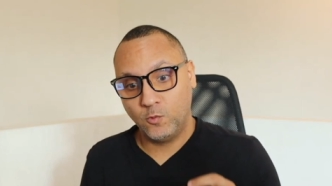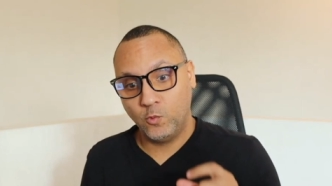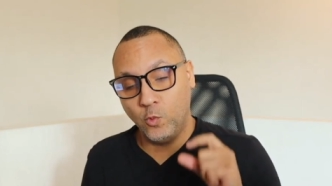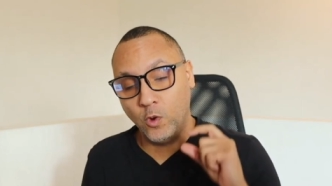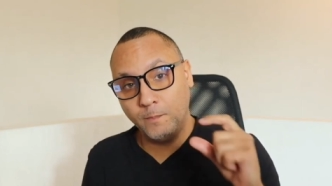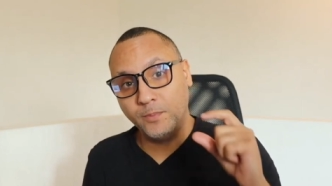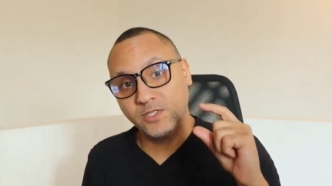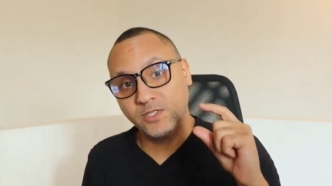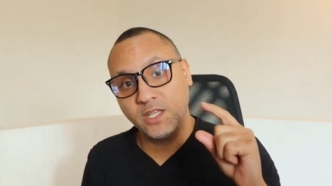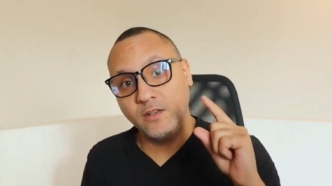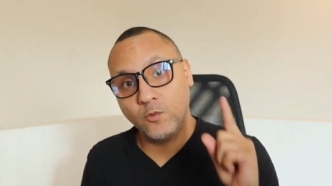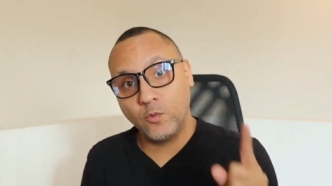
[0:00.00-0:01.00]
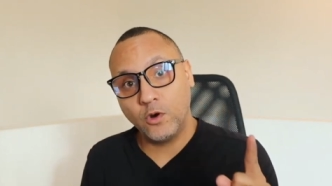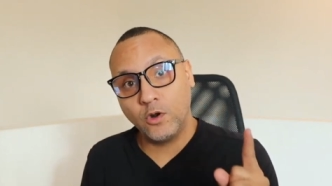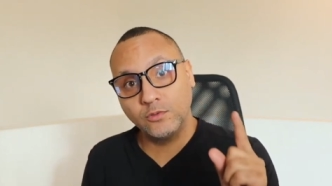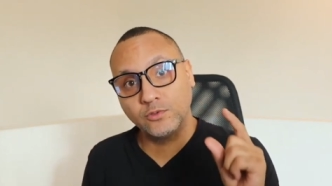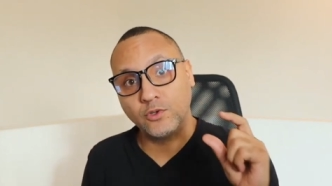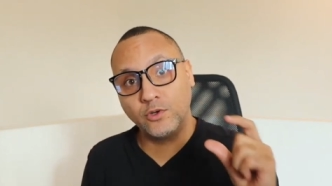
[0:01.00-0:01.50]
1% of the world,
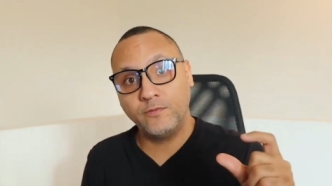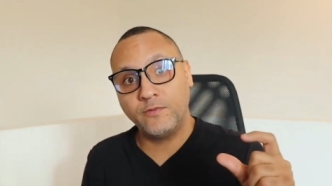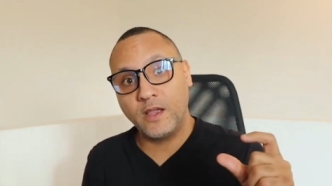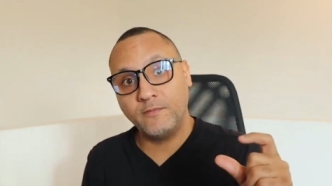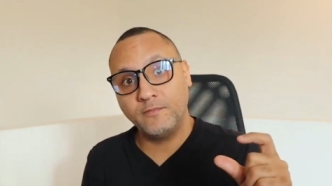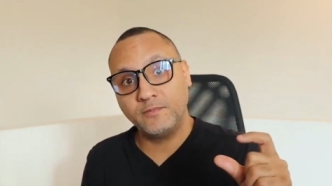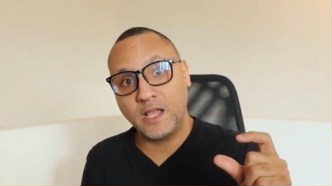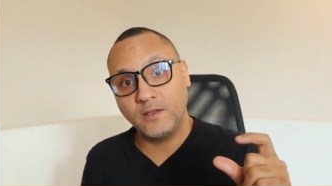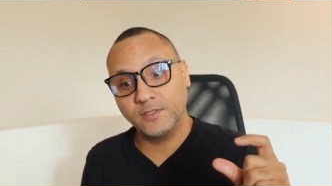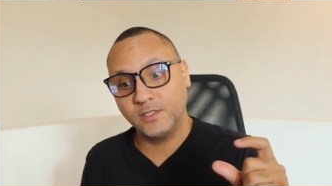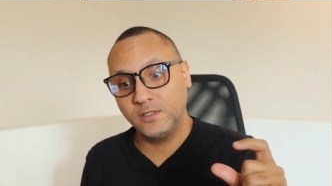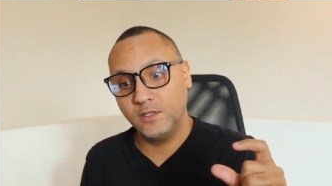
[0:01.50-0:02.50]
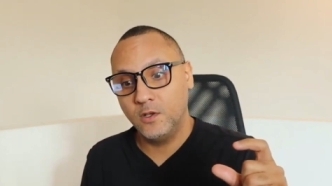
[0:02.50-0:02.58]
35,000,